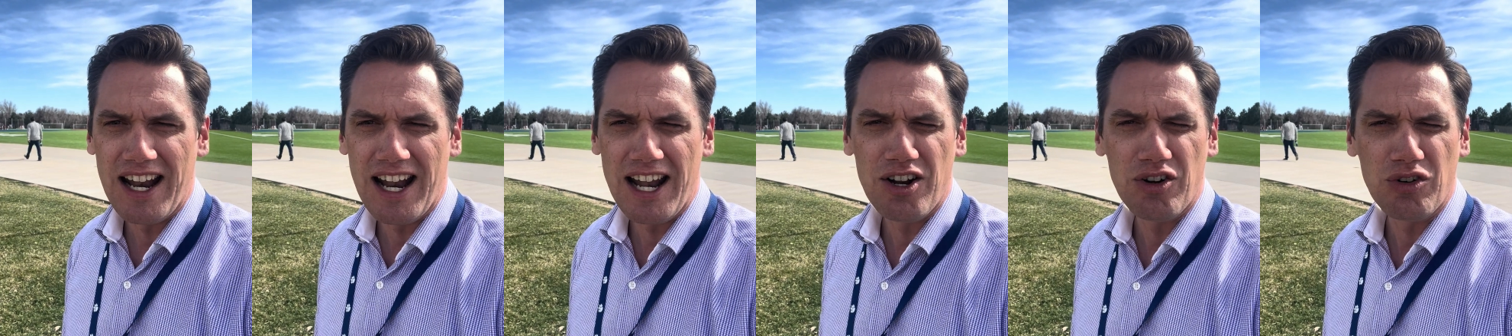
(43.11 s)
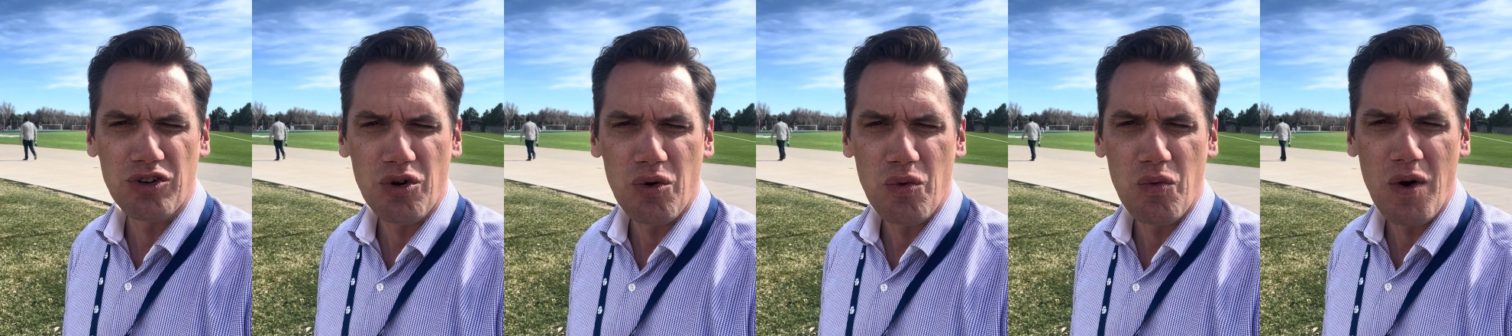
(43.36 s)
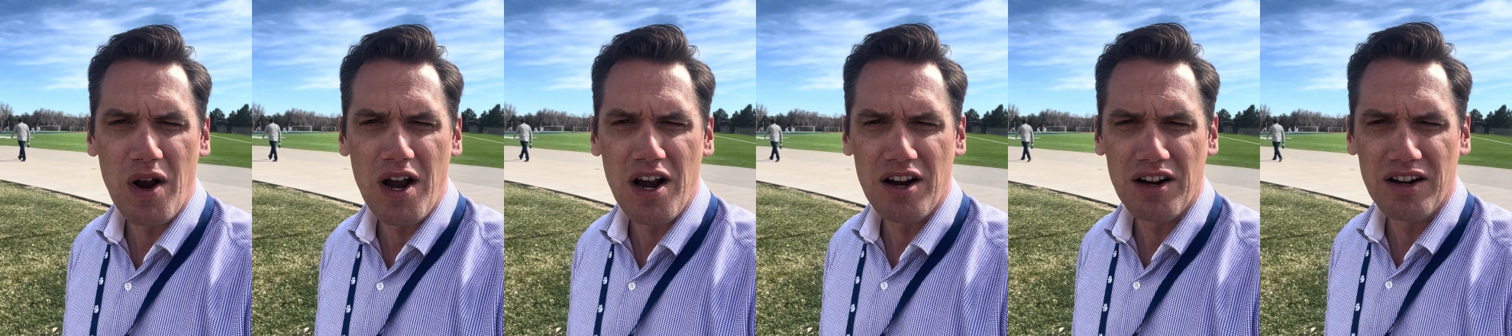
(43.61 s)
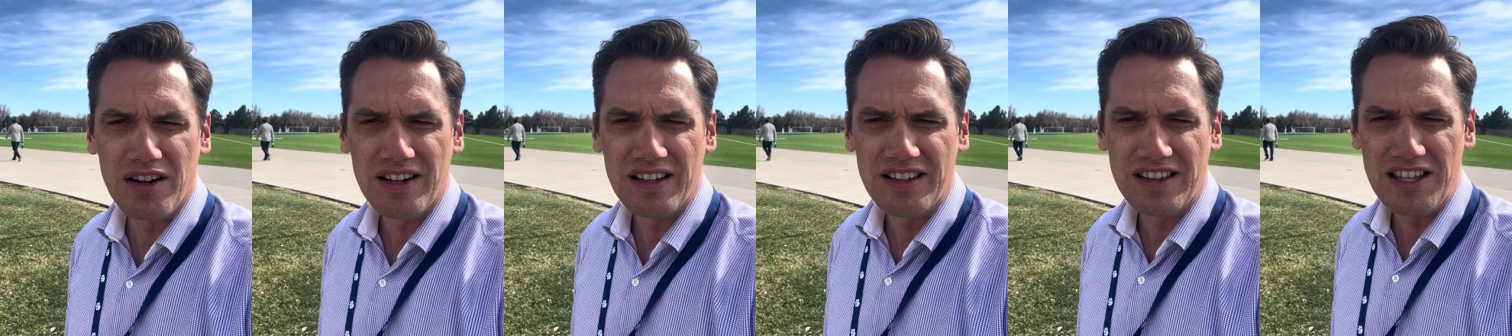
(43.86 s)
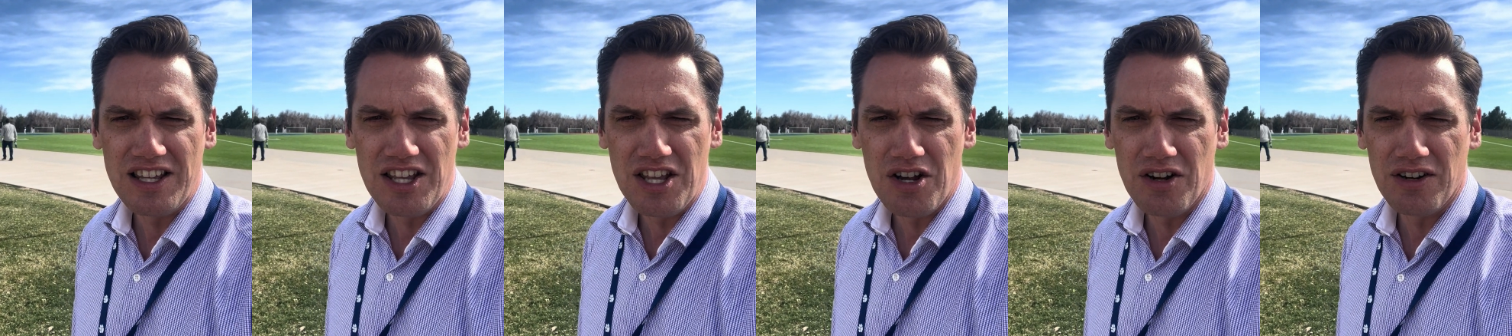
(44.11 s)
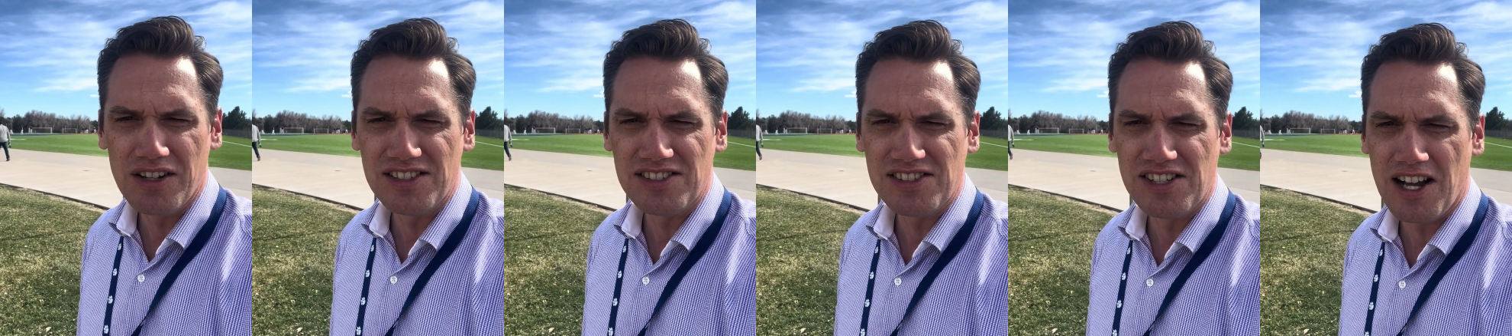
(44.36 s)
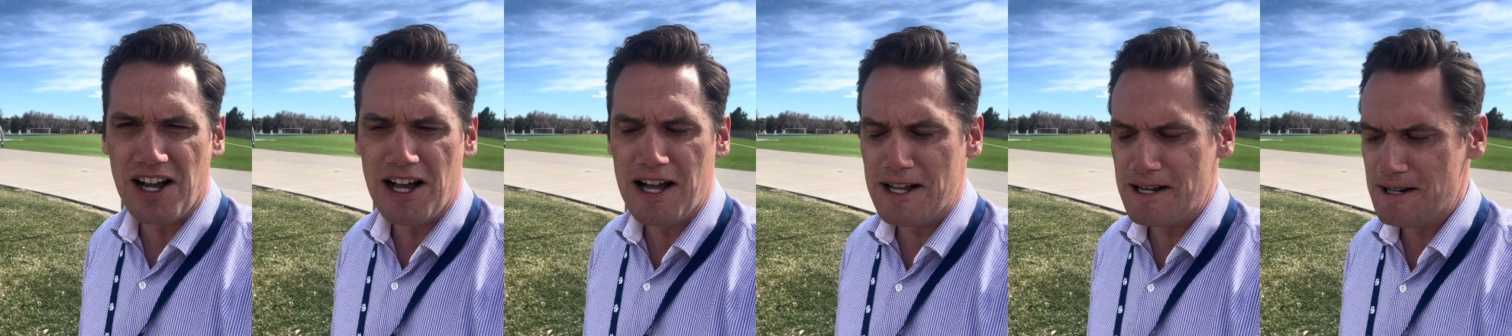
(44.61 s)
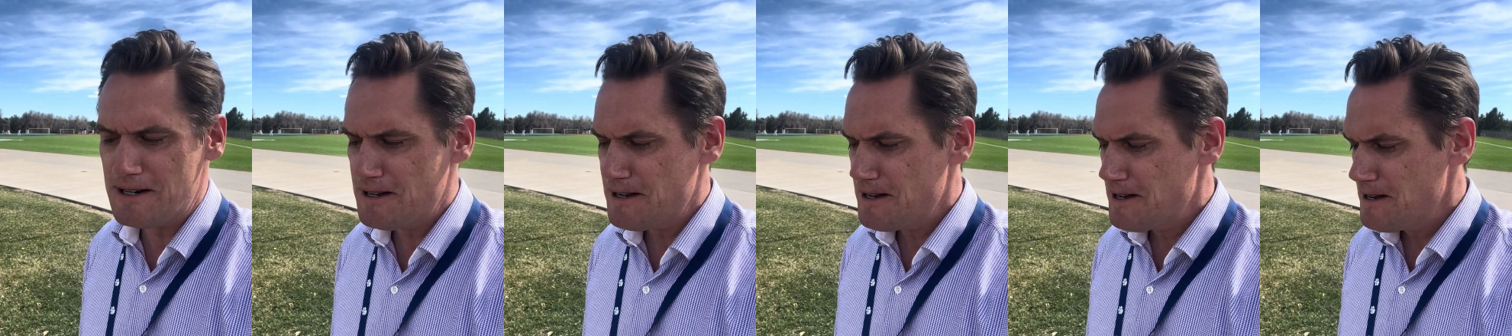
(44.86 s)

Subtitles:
I don't know where the year has gone.